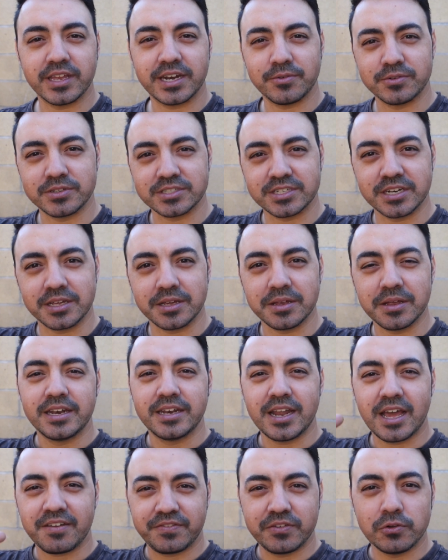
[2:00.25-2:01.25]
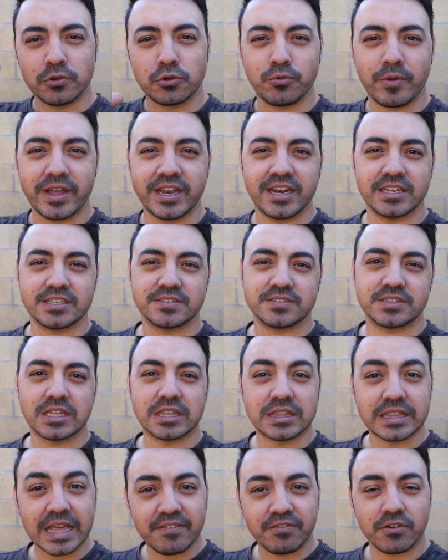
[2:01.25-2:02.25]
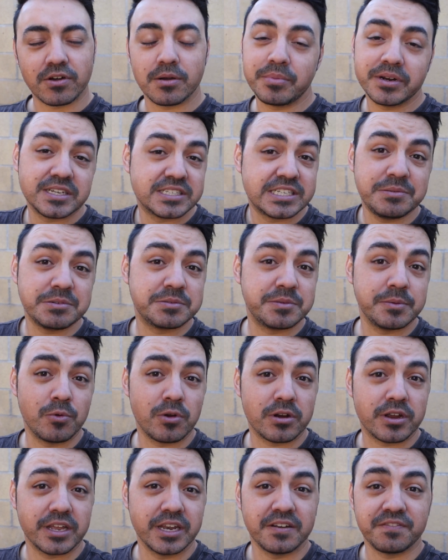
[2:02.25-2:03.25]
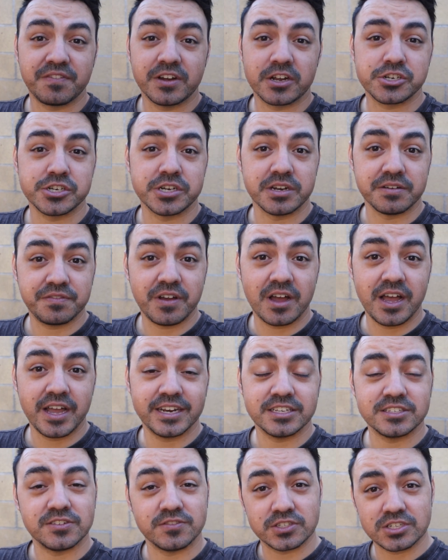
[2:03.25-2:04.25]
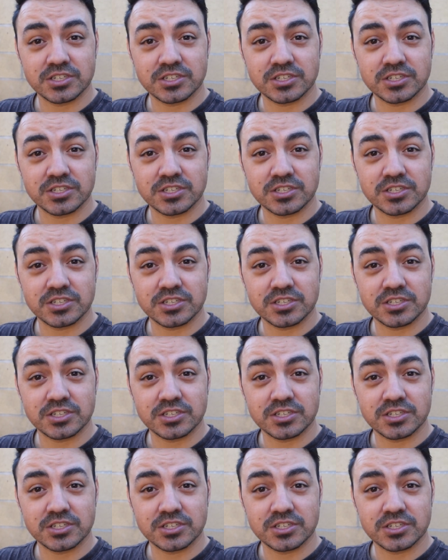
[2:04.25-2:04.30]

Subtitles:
that it was gonna not feel great as the lever, but it seems to be working and functioning fine, as you